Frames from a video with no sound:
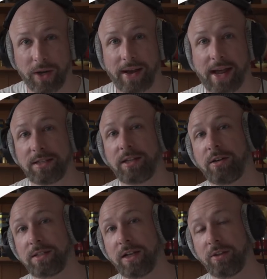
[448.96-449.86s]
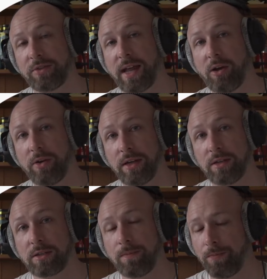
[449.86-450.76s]
are asking ourselves now
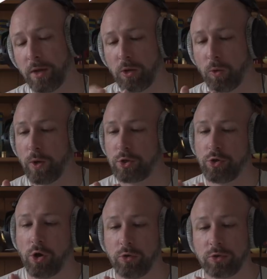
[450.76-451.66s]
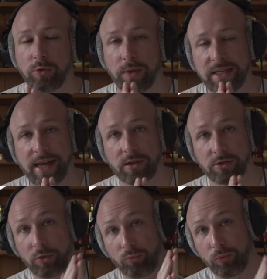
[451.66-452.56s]
is, which notes do we take as
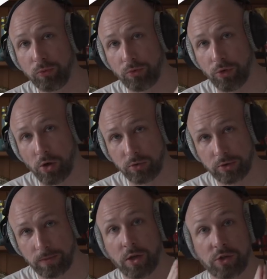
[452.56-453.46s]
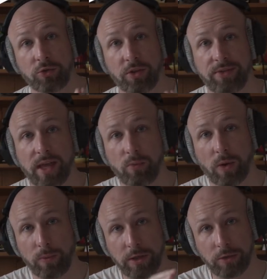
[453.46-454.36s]
the root note so that then
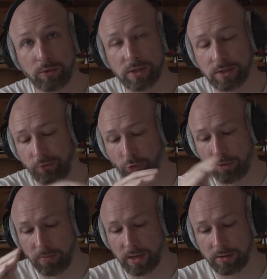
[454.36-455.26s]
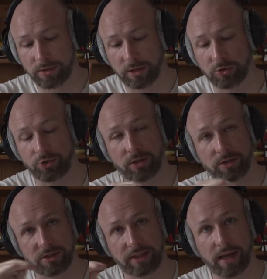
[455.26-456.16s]
when we use this formula to construct a
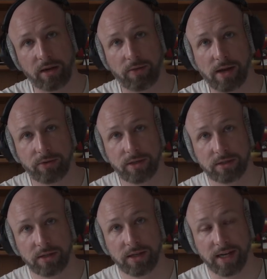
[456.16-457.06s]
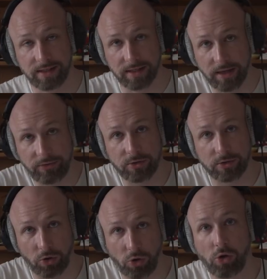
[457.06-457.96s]
scale around it, it
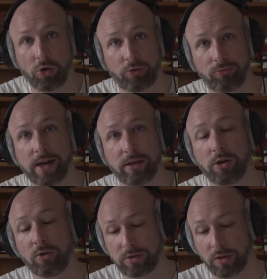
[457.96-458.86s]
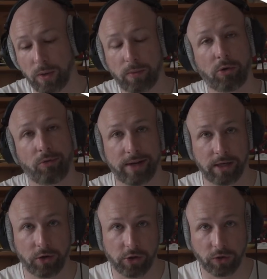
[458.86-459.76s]
delivers all the right notes that we were already
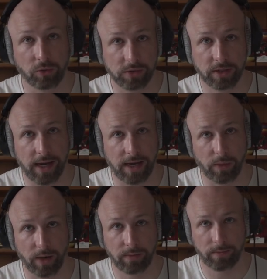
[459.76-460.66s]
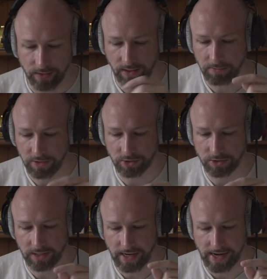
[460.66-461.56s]
going to use anyway. Now let me
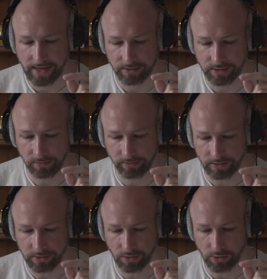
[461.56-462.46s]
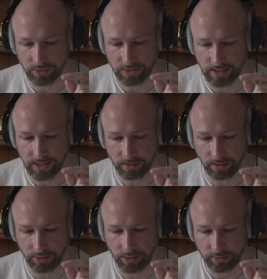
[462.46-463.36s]
just add some of these notes in
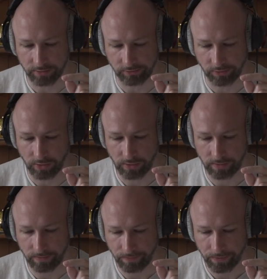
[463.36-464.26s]
an octave lower